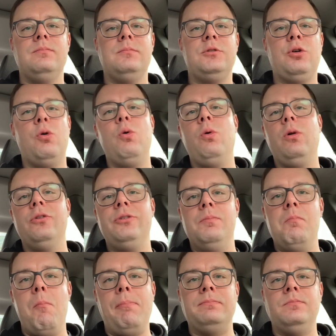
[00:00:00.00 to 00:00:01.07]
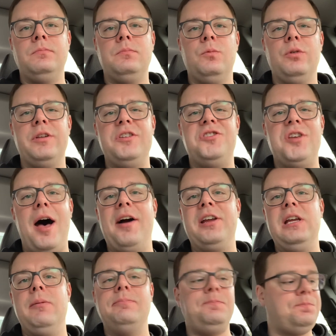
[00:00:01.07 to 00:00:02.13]
cold and really
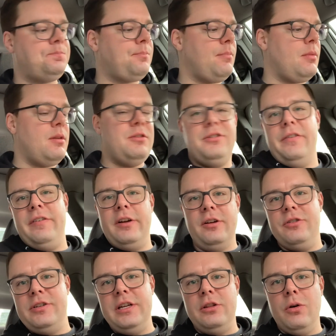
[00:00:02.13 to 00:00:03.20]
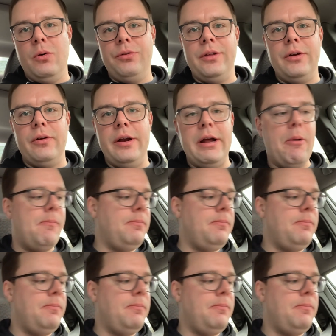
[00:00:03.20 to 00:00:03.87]
soggy, so I figured just eat the whole thing right now.